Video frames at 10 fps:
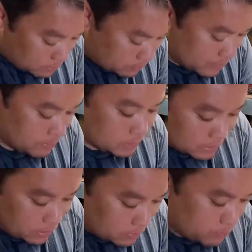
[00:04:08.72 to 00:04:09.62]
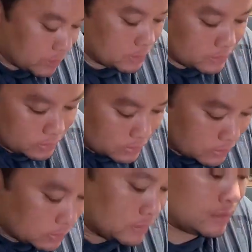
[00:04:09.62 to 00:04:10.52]
Pretty much compress it
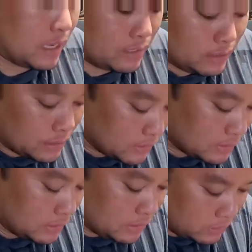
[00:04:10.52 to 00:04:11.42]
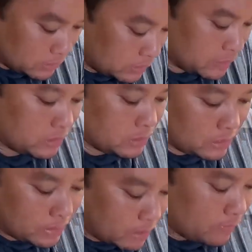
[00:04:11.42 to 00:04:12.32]
slightly.
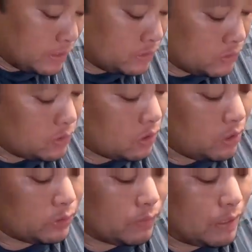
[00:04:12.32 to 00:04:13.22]
You can't really go all the